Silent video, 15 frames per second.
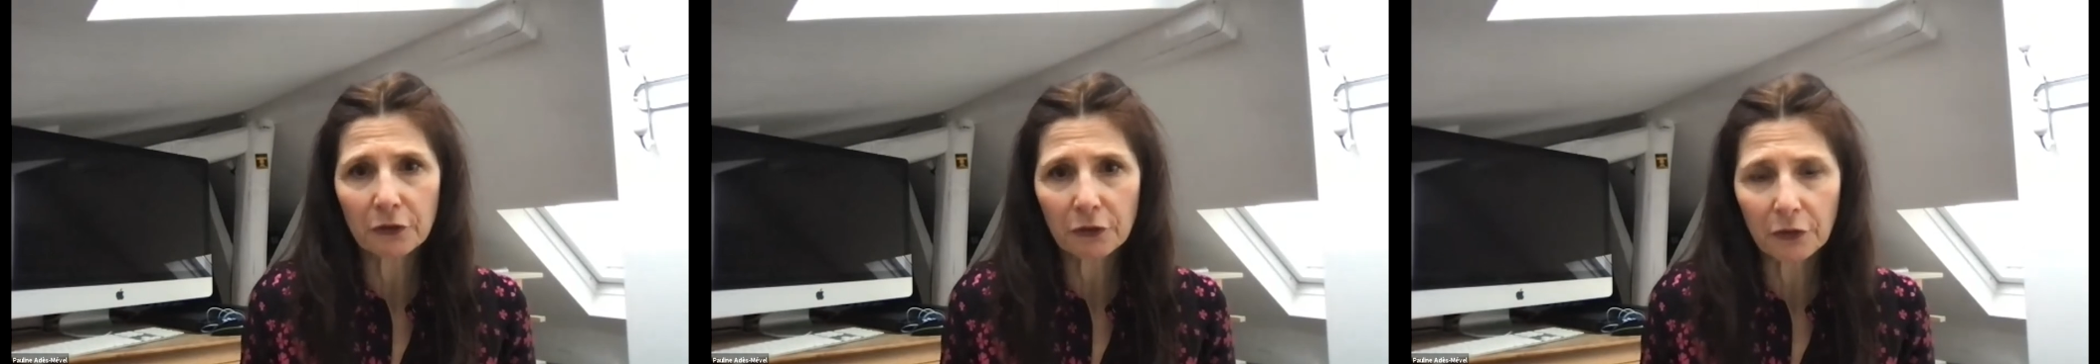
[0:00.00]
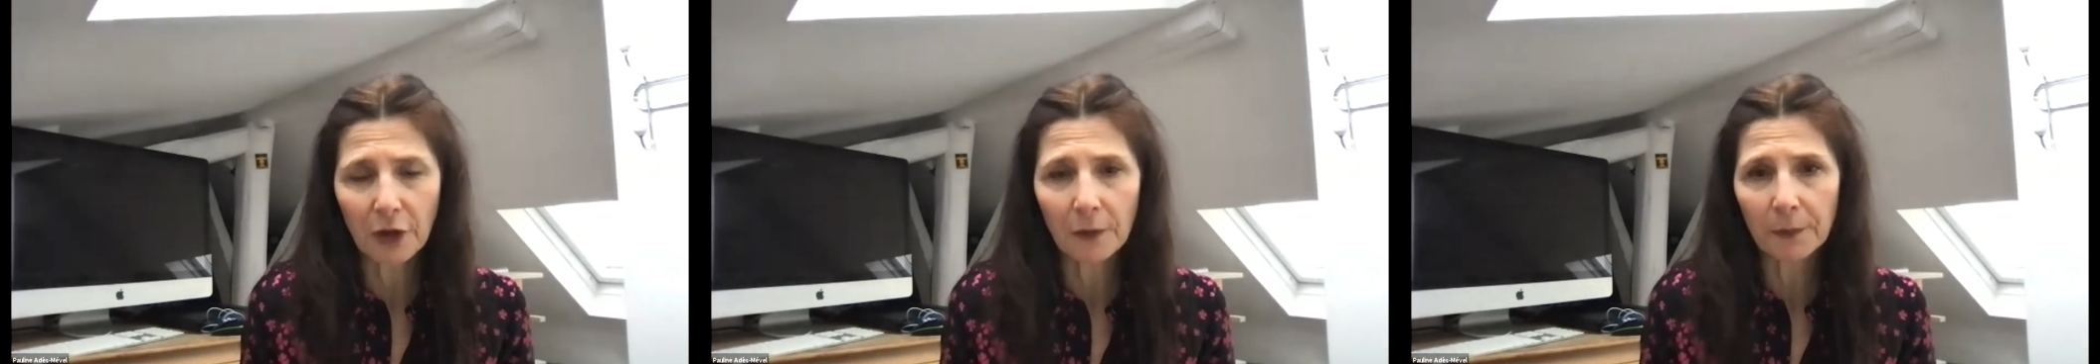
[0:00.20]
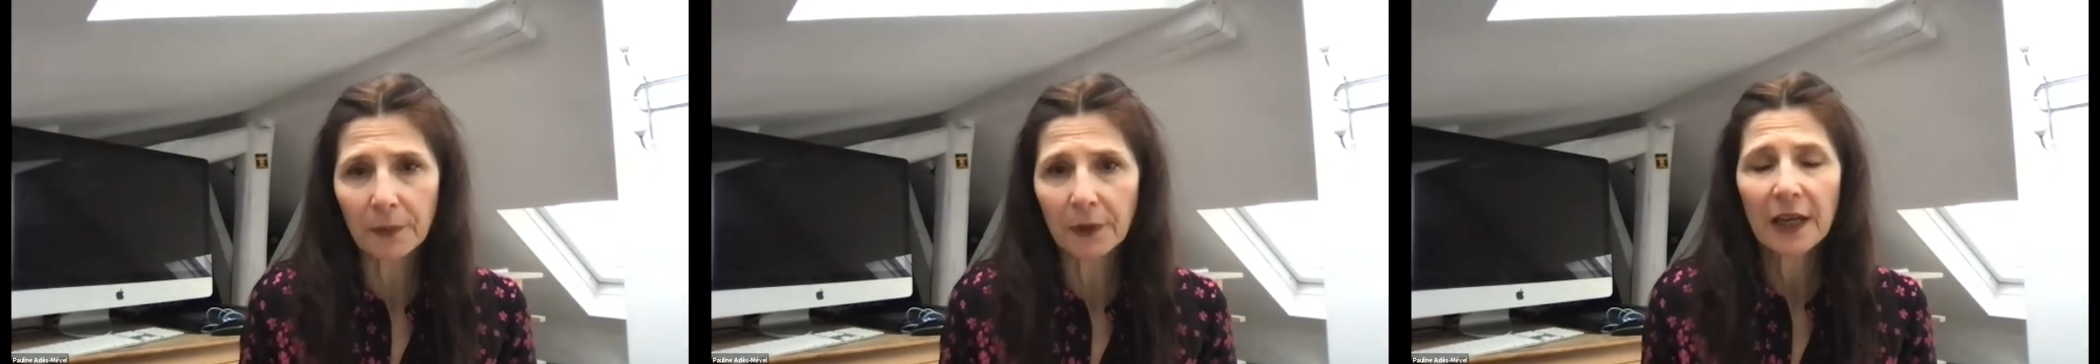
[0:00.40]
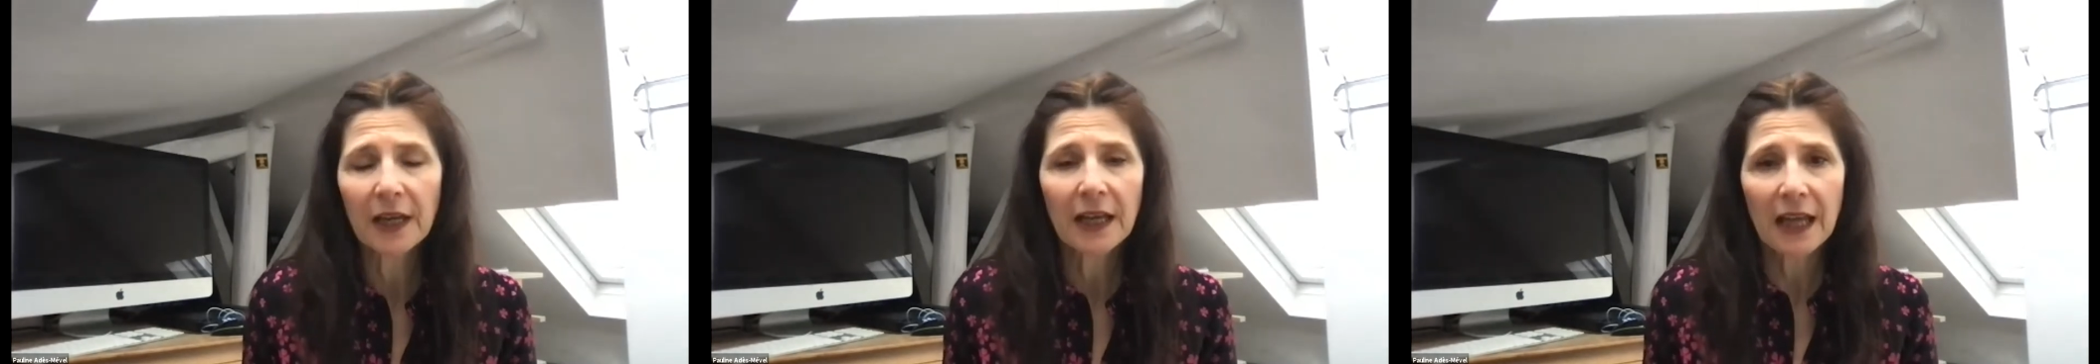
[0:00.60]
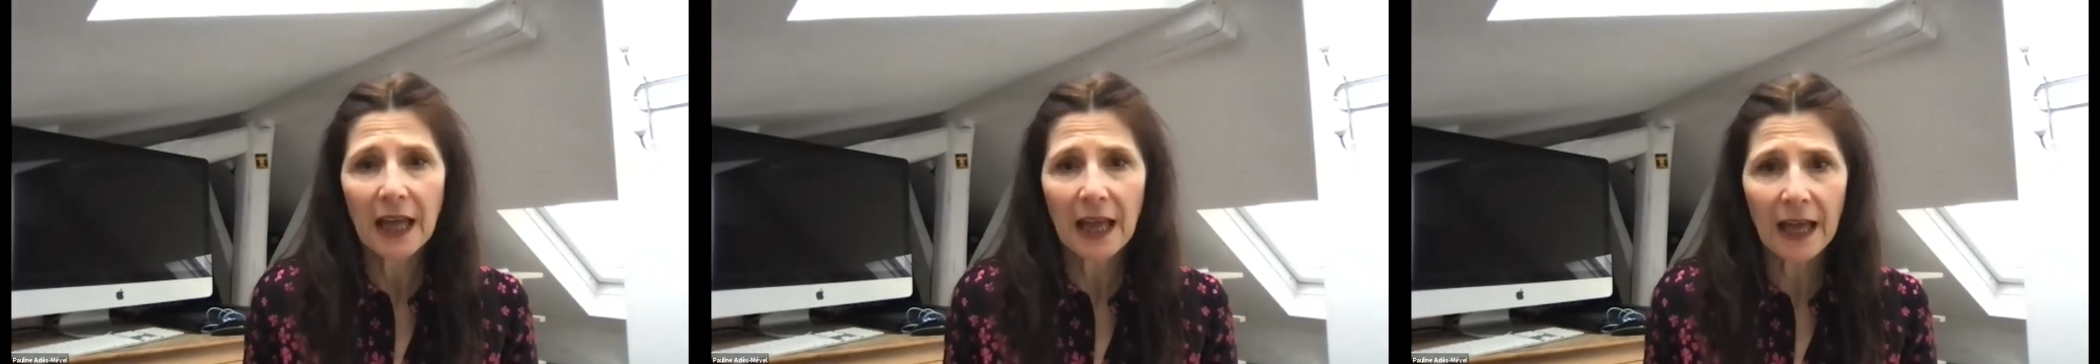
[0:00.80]
Trump
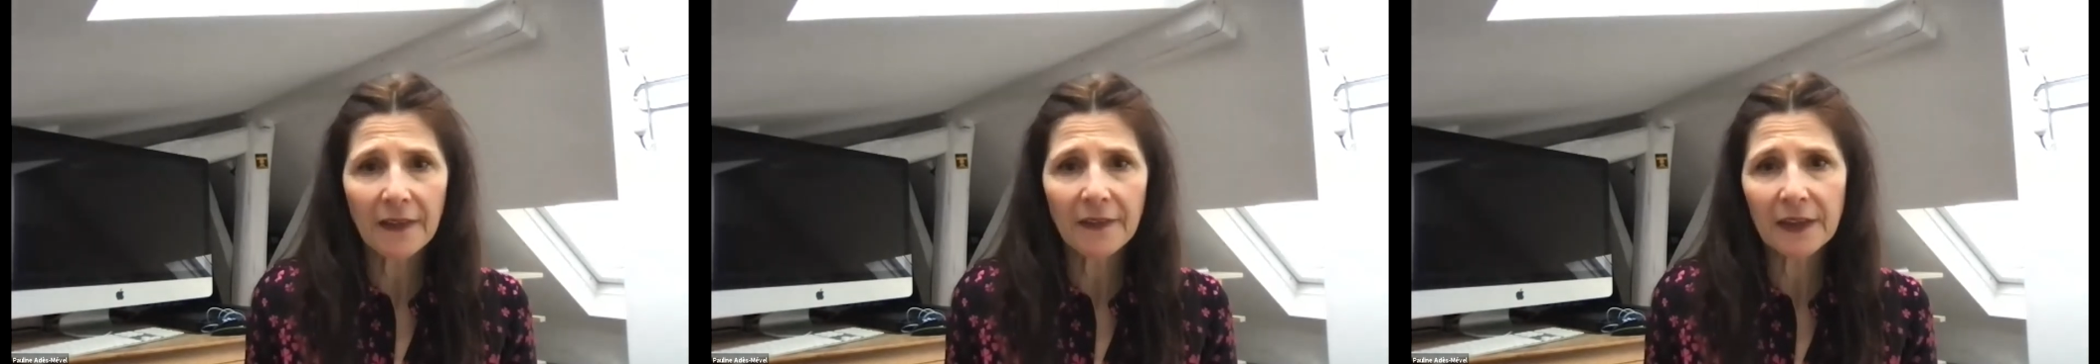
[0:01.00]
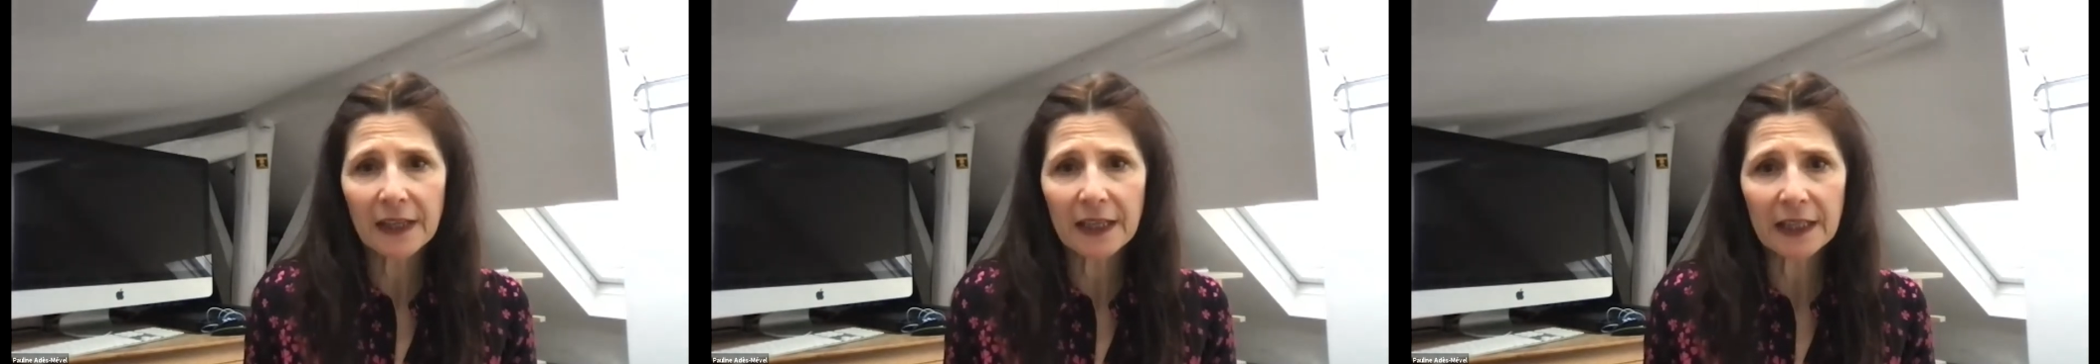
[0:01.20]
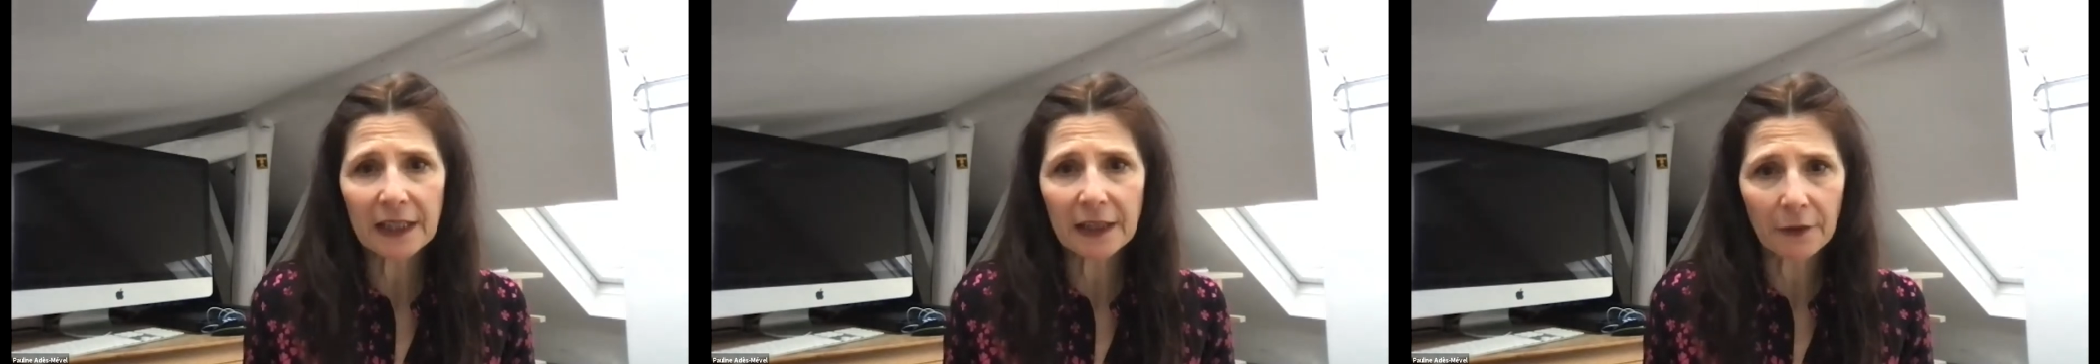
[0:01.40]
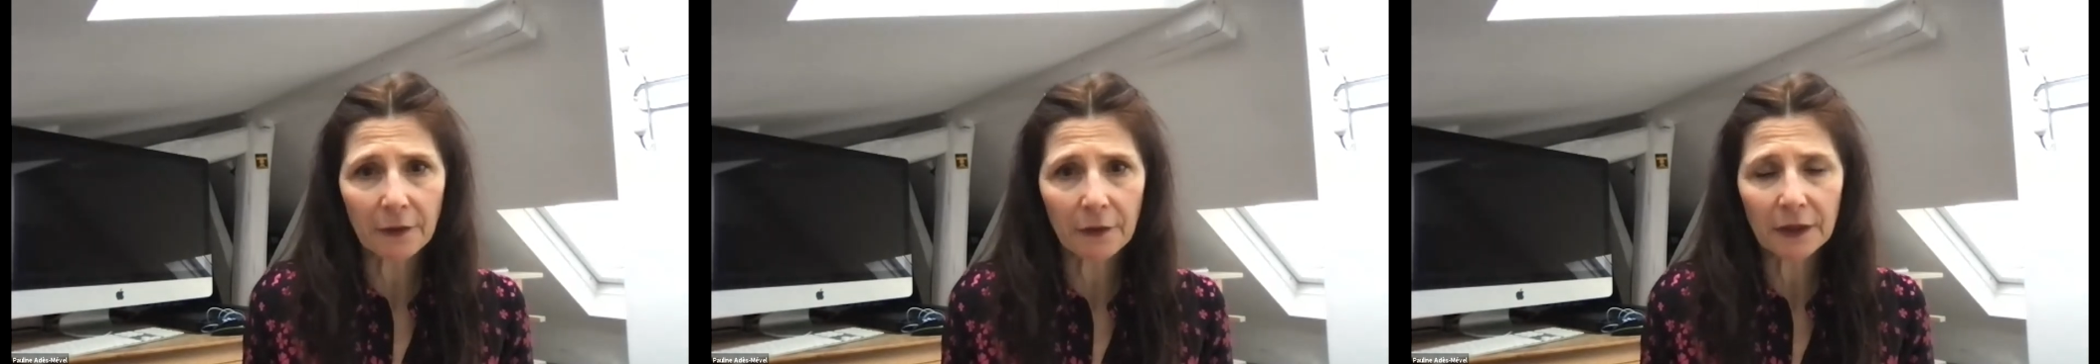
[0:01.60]
and the